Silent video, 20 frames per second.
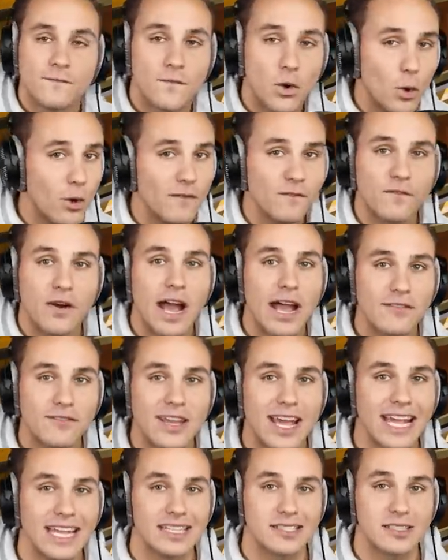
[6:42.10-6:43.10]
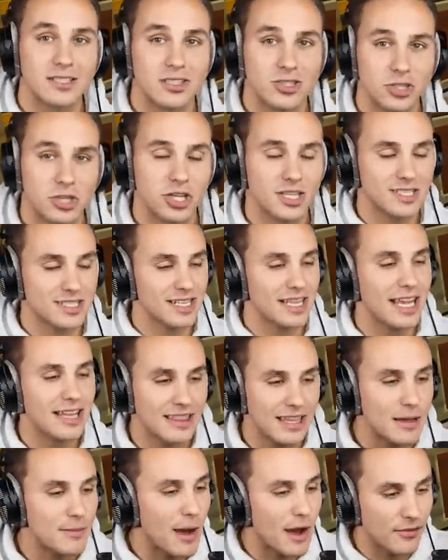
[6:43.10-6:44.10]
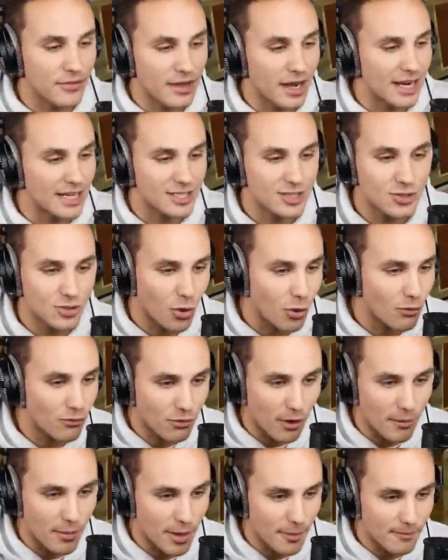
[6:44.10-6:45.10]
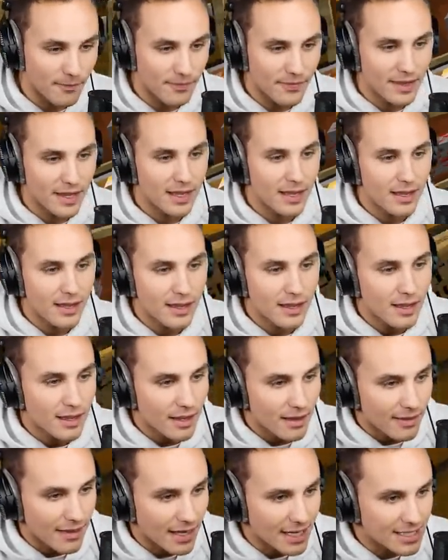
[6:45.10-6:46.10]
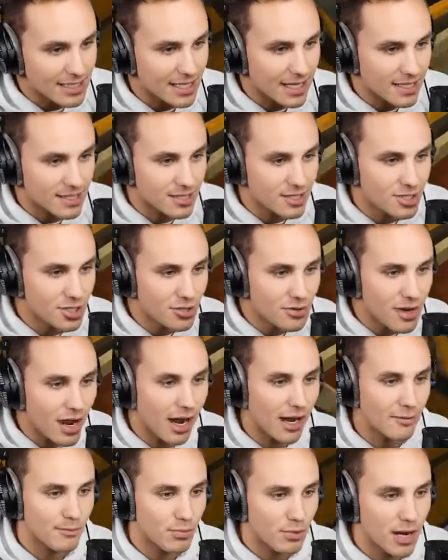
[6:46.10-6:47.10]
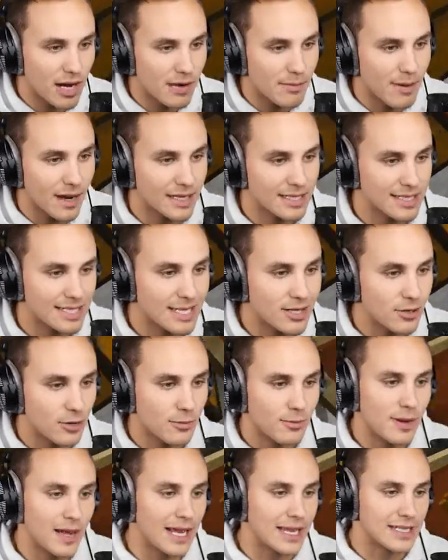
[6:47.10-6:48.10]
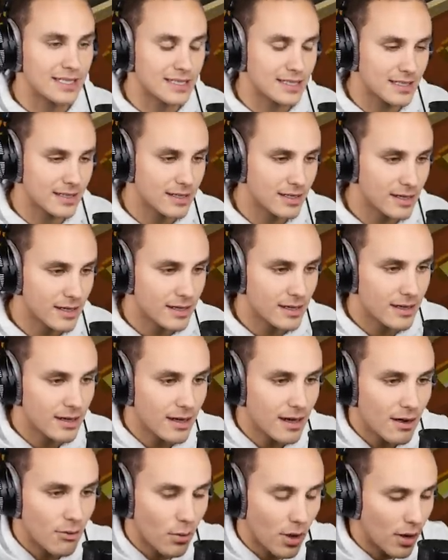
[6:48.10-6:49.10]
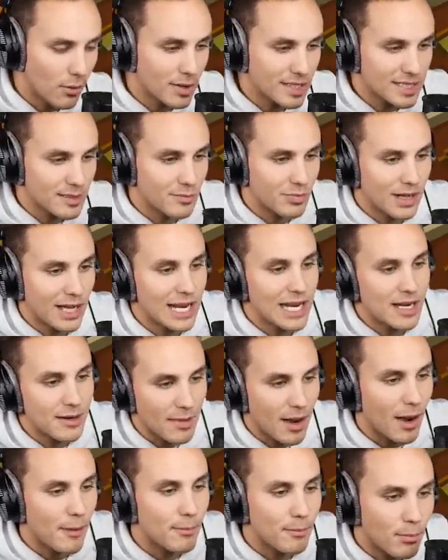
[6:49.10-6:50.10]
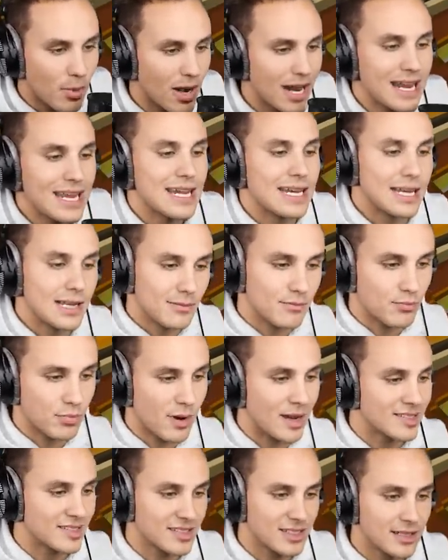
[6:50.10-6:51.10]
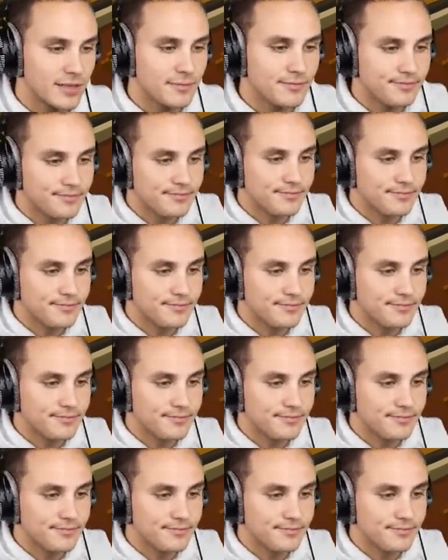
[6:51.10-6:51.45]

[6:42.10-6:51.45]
4 or 5 days just to get the amount that I stole from him. Then he says, do not break my secret base. Well, I wasn't planning about breaking it, Preston.